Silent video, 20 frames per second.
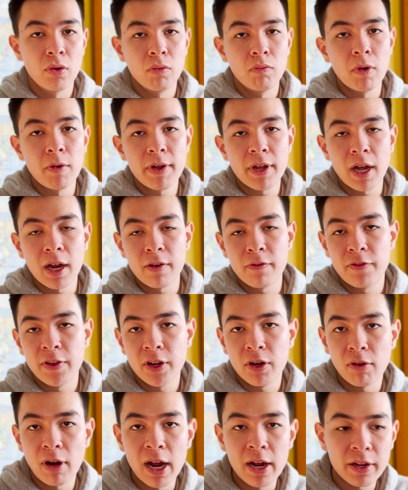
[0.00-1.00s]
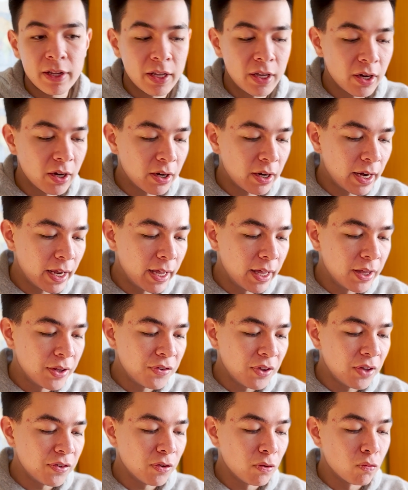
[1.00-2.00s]
what we got to figure out here is
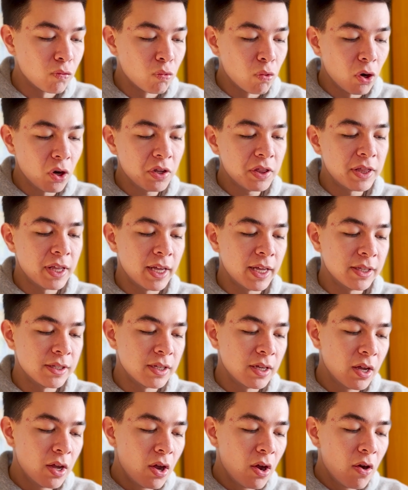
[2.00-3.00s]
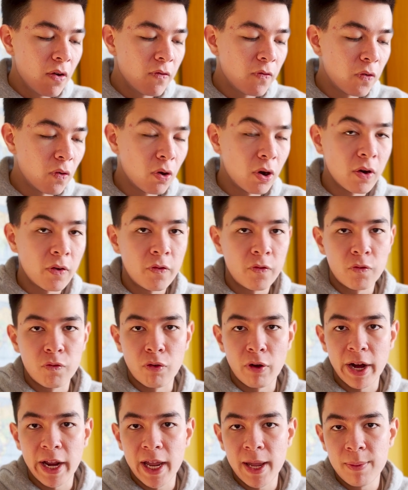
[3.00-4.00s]
it worth it for
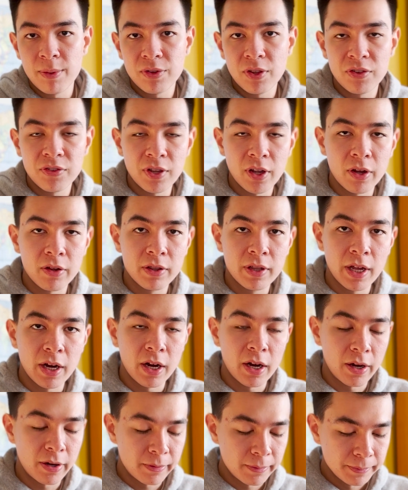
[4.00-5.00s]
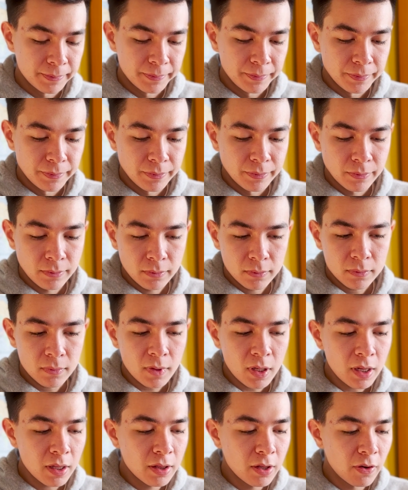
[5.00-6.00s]
frames to sell their
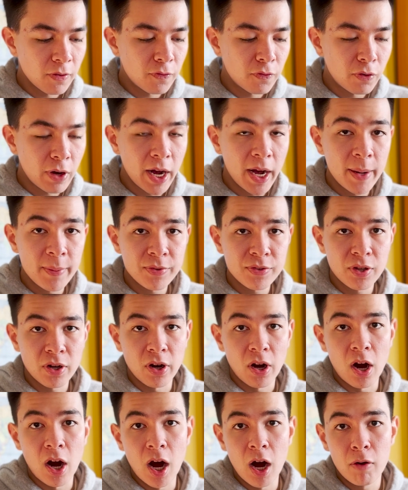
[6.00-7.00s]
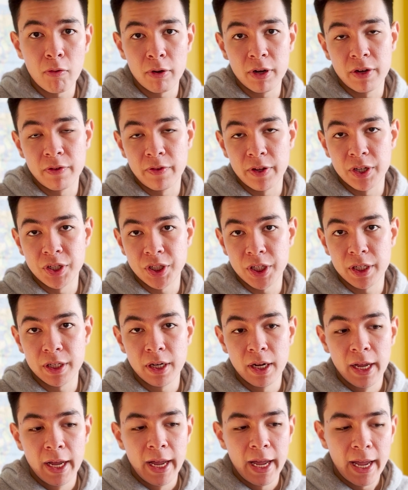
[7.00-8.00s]
frames to the hardware division,
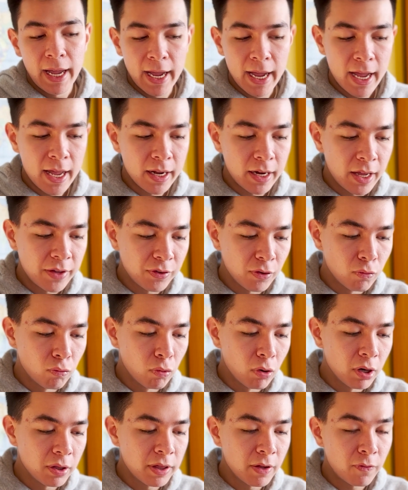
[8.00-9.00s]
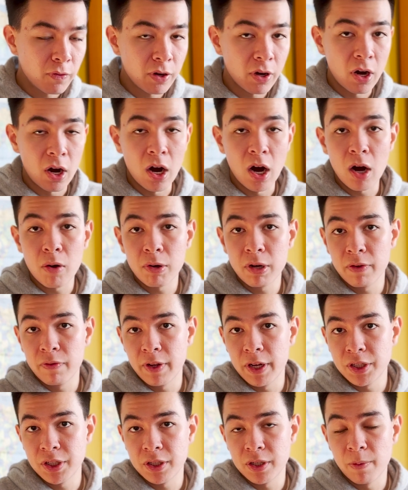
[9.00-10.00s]
and is it worth it for the hardware
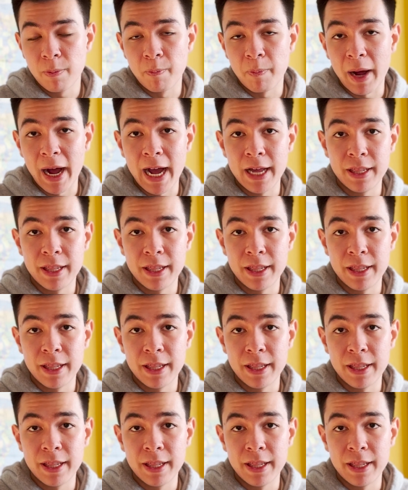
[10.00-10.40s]
division to buy